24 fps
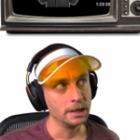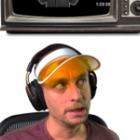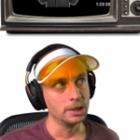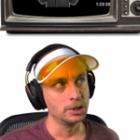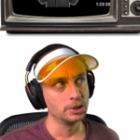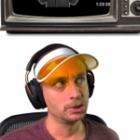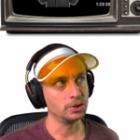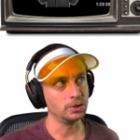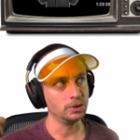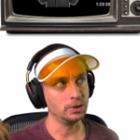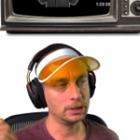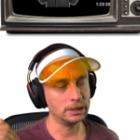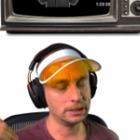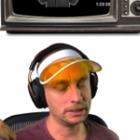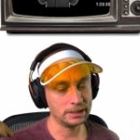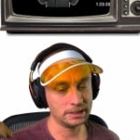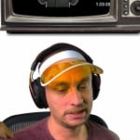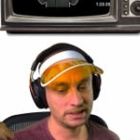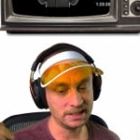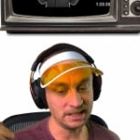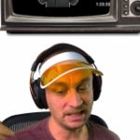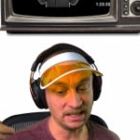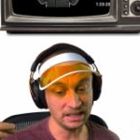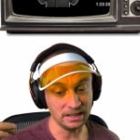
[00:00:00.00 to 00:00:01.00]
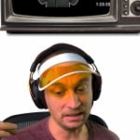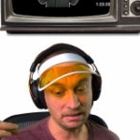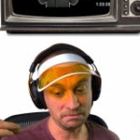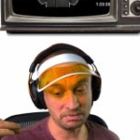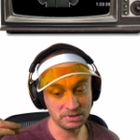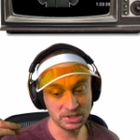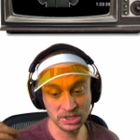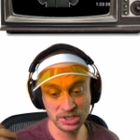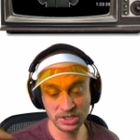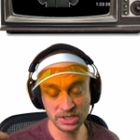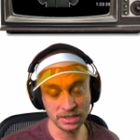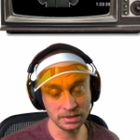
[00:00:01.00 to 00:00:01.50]
So you get to see
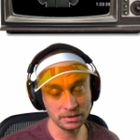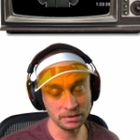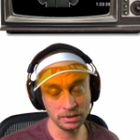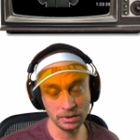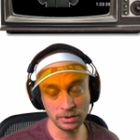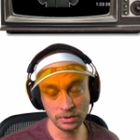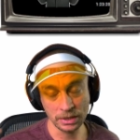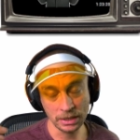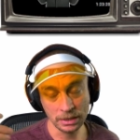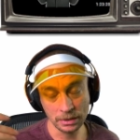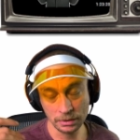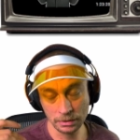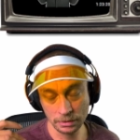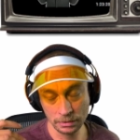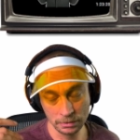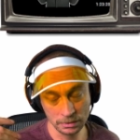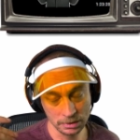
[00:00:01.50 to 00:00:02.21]
you get